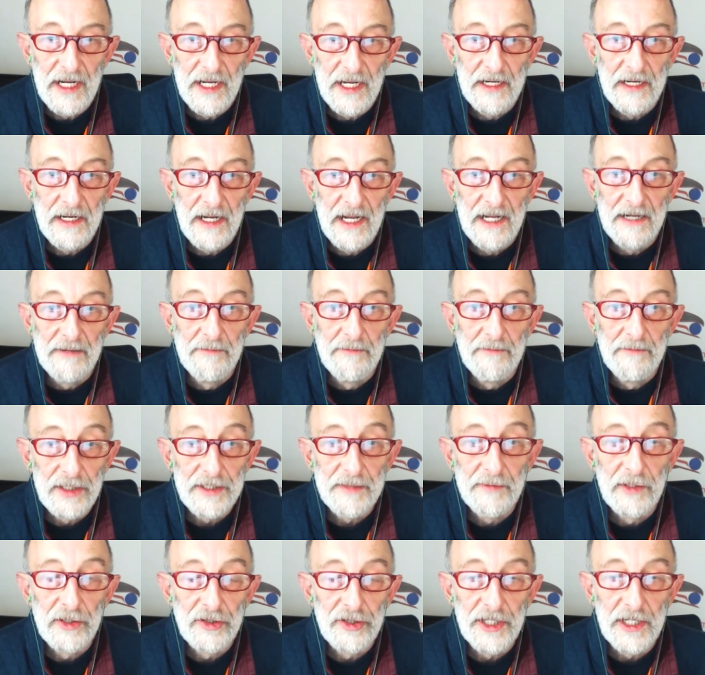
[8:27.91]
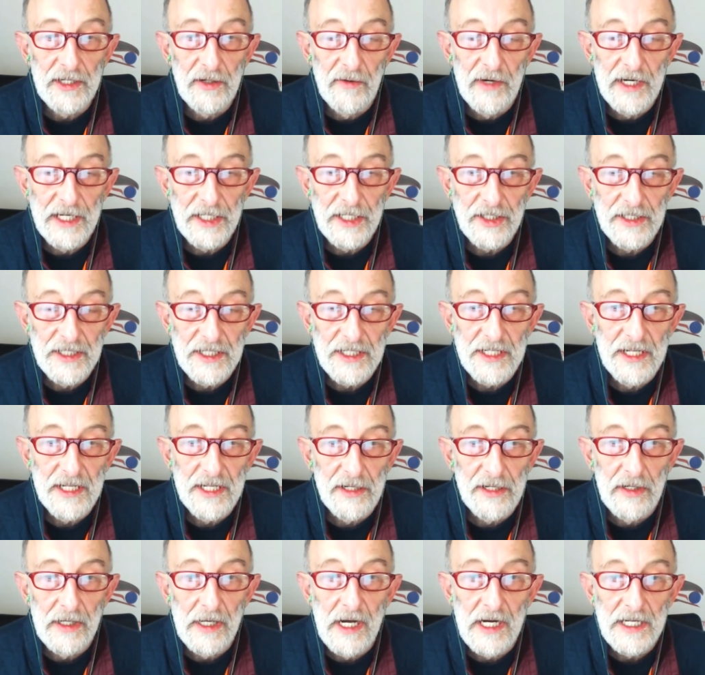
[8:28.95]
and multiple generations that
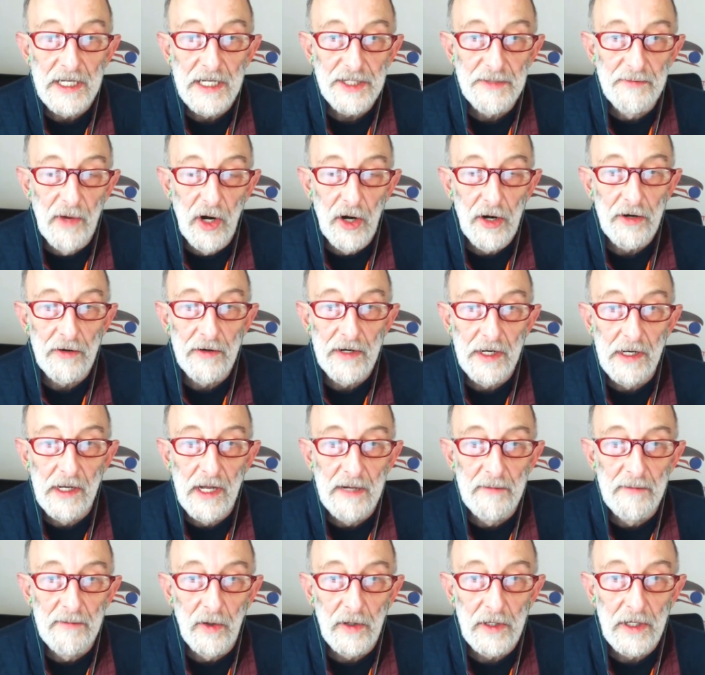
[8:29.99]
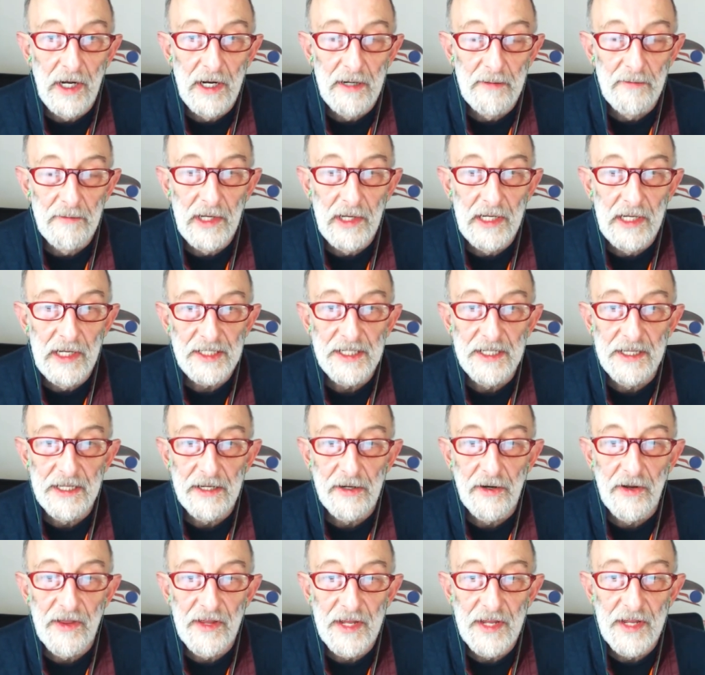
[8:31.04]
are a lot smarter and a lot more complex in
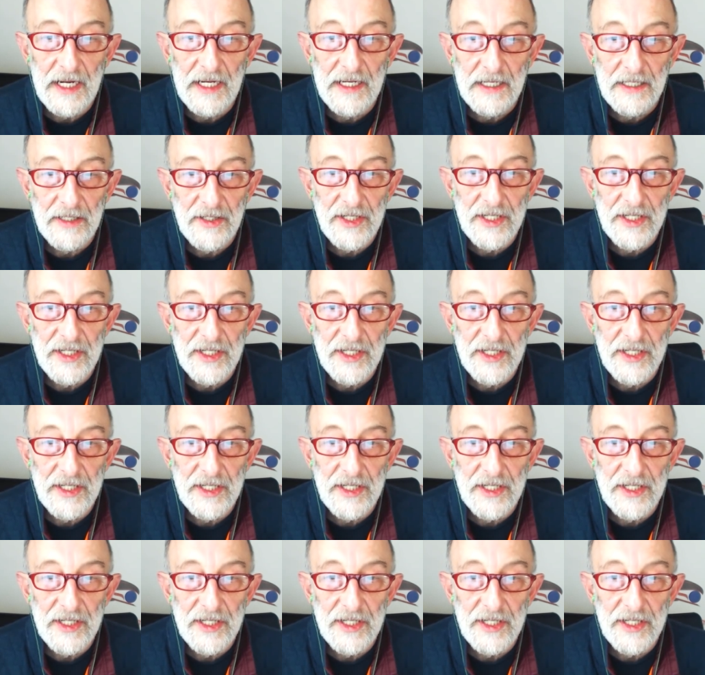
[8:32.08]
their thinking.